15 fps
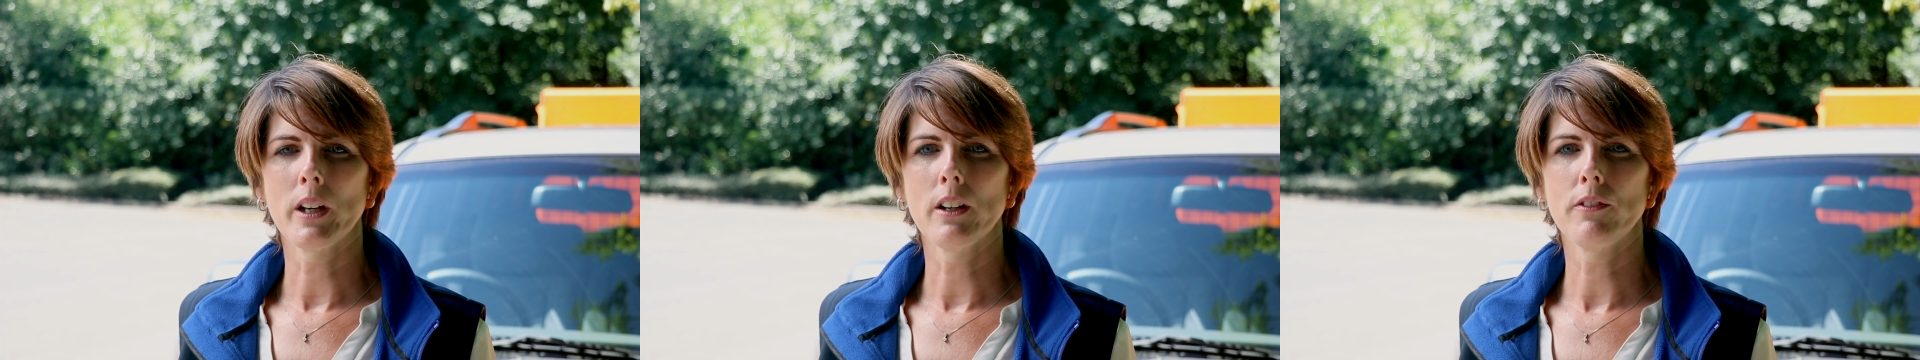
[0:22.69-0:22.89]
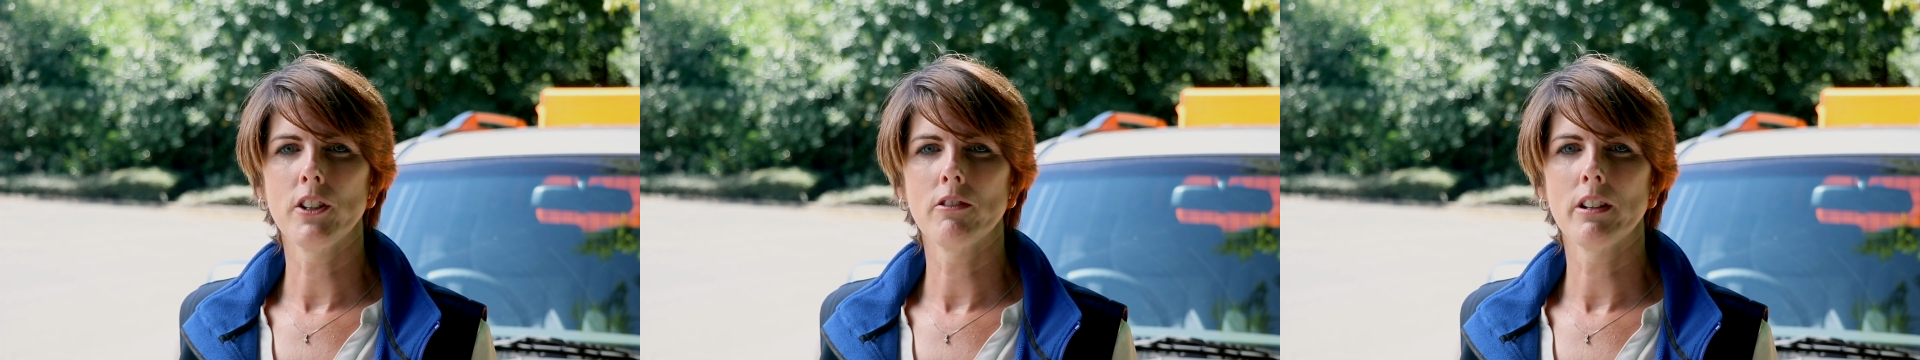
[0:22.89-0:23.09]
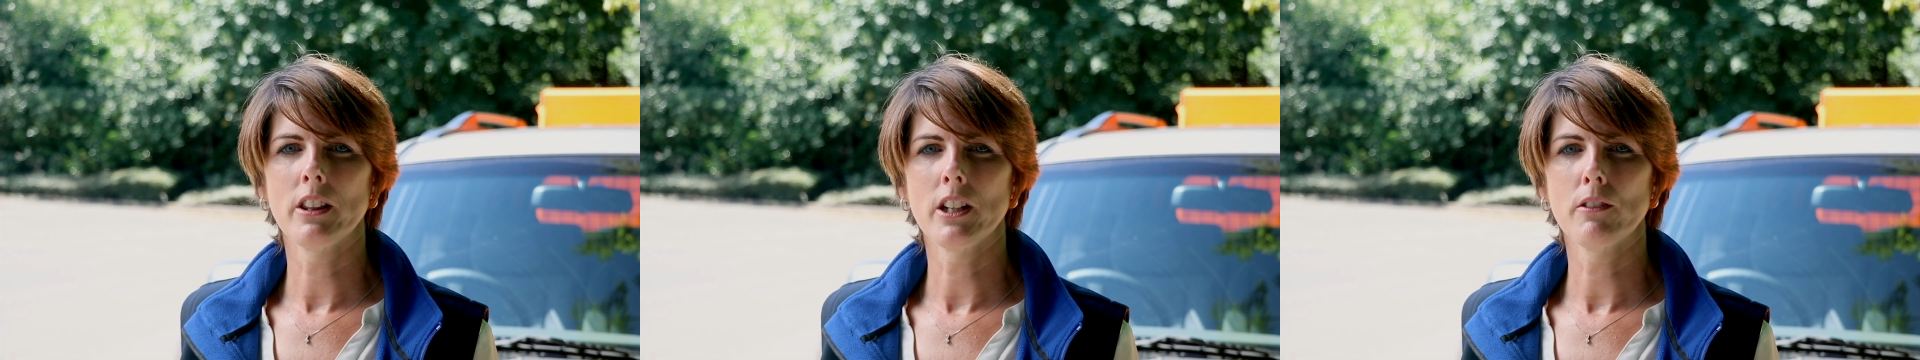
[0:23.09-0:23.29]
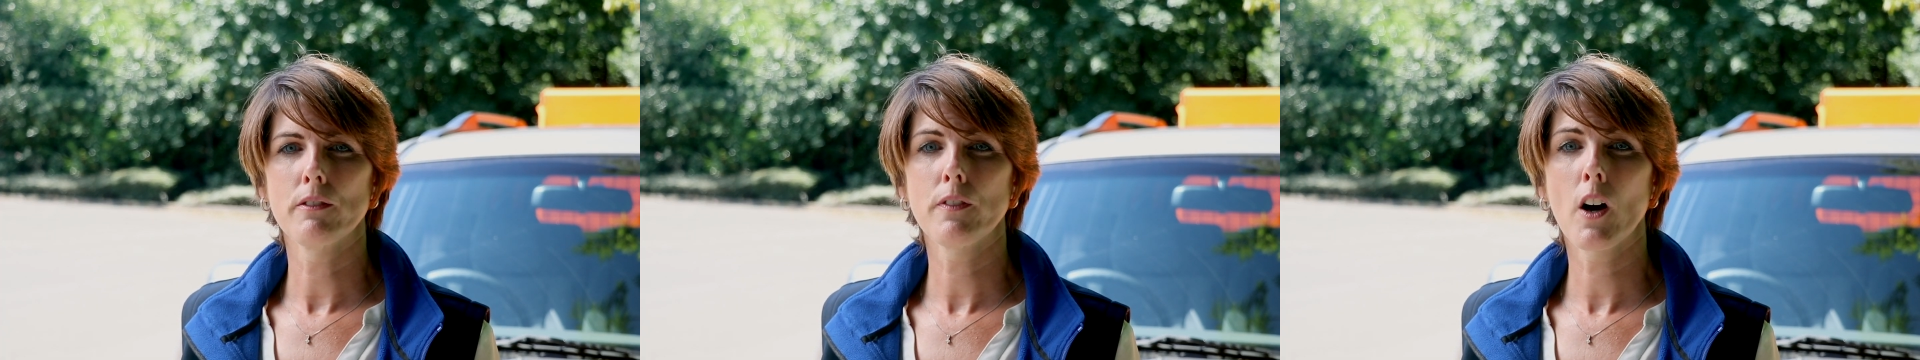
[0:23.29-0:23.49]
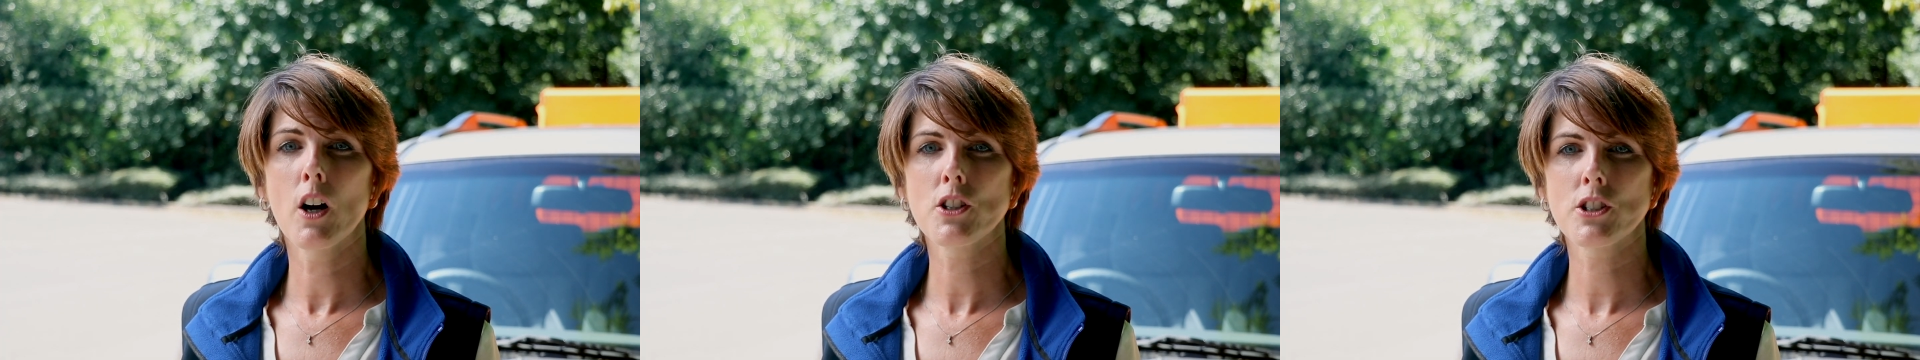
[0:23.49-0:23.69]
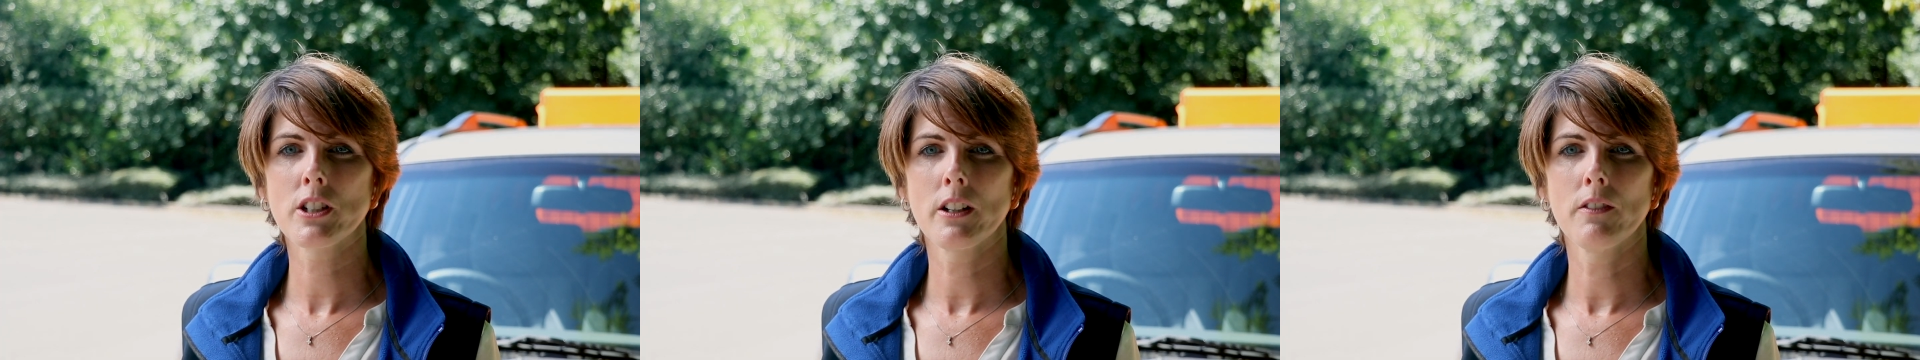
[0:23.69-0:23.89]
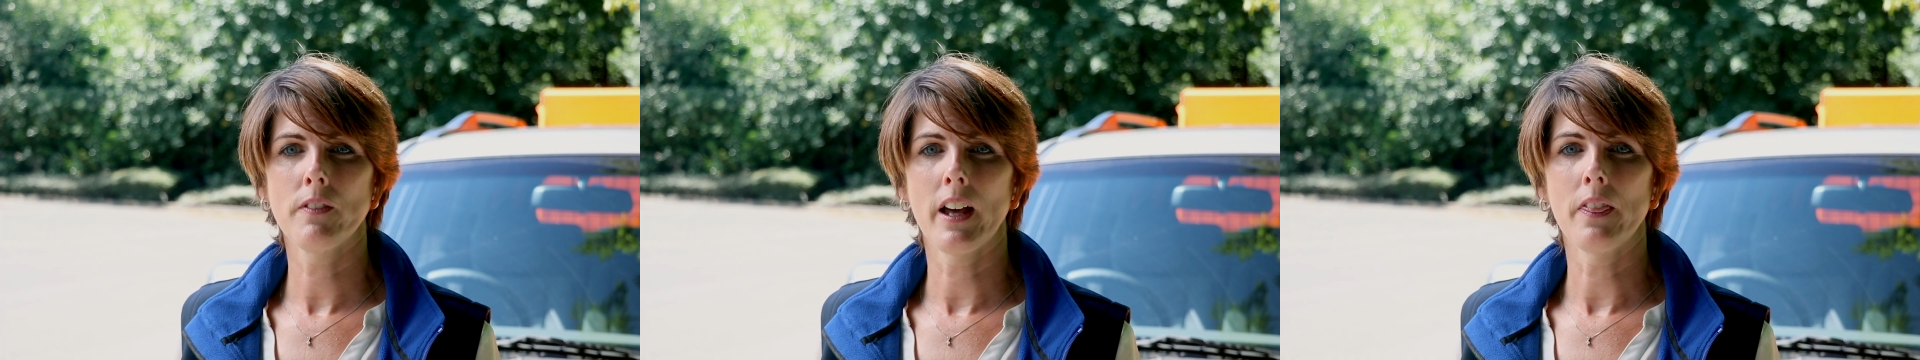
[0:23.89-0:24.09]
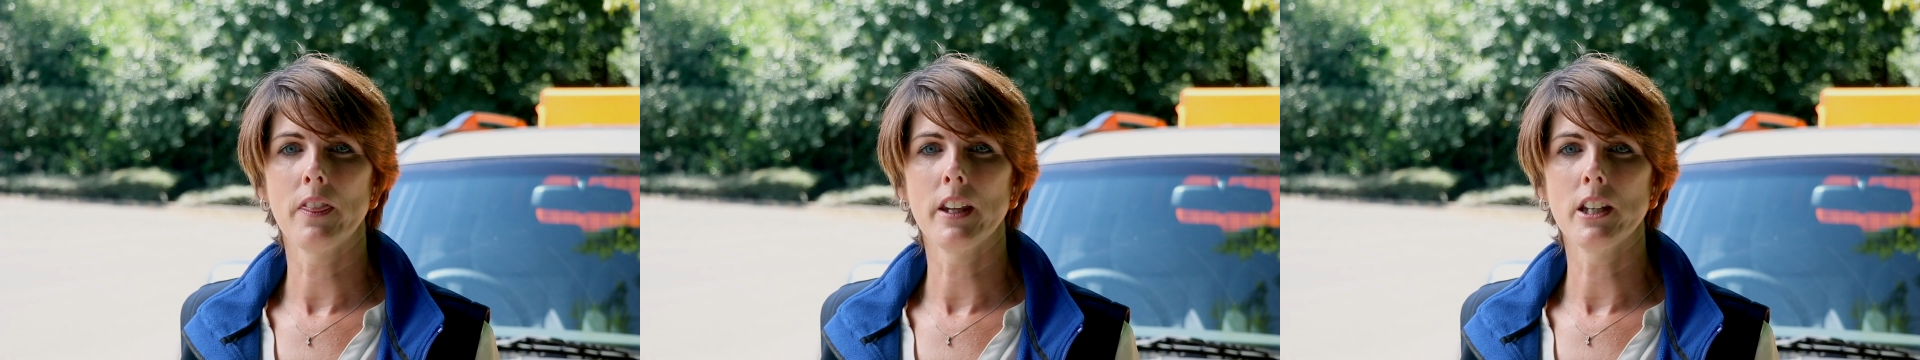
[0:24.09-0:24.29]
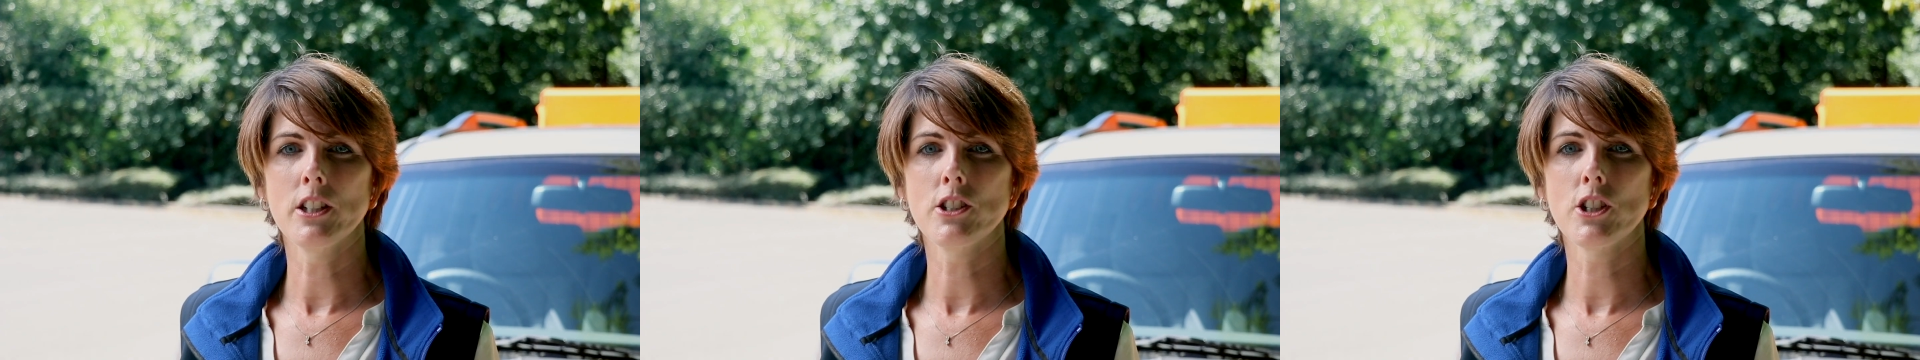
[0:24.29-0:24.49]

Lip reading: if you're in the unfortunate event that you